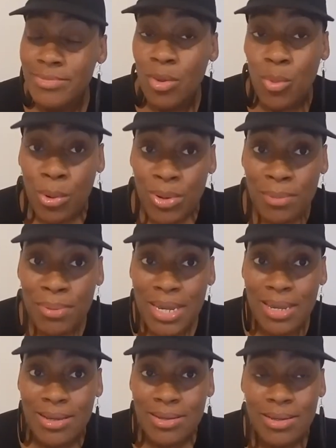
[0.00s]
Where would it
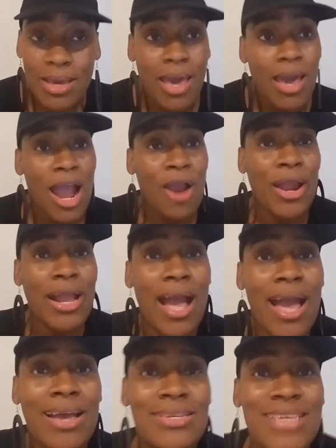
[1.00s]
be? All right,
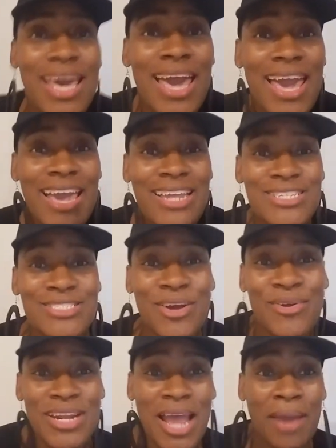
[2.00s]
guys, it is
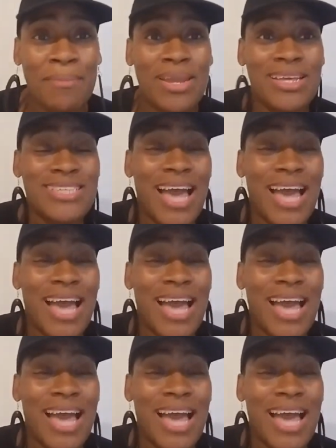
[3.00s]
39 minutes.